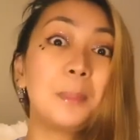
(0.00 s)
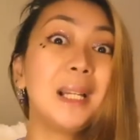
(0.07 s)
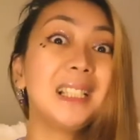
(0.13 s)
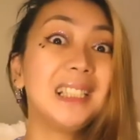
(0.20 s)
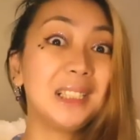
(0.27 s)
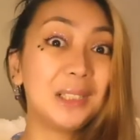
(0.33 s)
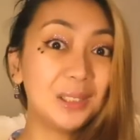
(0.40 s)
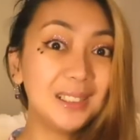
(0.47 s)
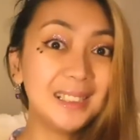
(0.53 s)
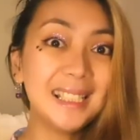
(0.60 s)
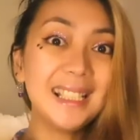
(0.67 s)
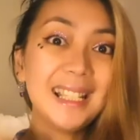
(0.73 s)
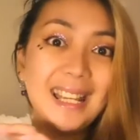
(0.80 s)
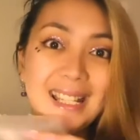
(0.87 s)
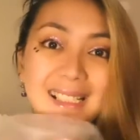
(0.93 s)
But the good
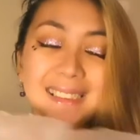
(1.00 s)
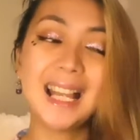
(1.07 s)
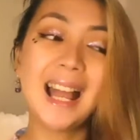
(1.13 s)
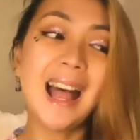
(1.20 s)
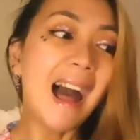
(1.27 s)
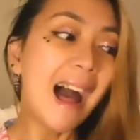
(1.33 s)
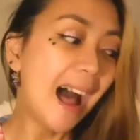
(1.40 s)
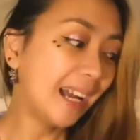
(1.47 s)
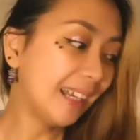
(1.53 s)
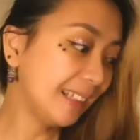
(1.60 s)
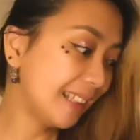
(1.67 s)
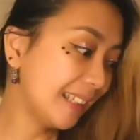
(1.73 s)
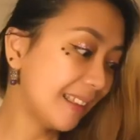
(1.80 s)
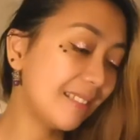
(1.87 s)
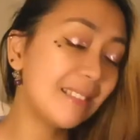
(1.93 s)
thing is I
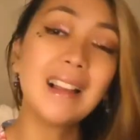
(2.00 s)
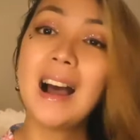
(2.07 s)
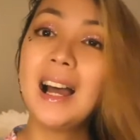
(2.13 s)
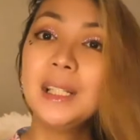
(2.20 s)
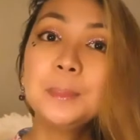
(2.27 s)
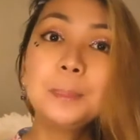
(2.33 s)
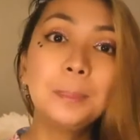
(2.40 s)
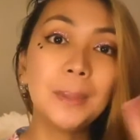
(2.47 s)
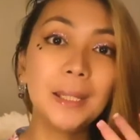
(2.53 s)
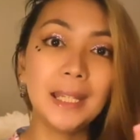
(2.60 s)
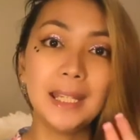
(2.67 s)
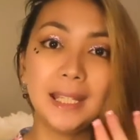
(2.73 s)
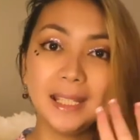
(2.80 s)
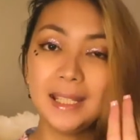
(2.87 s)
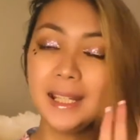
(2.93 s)
did not
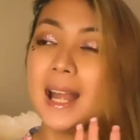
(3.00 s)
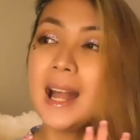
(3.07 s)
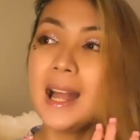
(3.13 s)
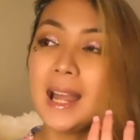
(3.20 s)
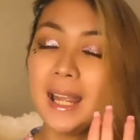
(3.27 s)
pay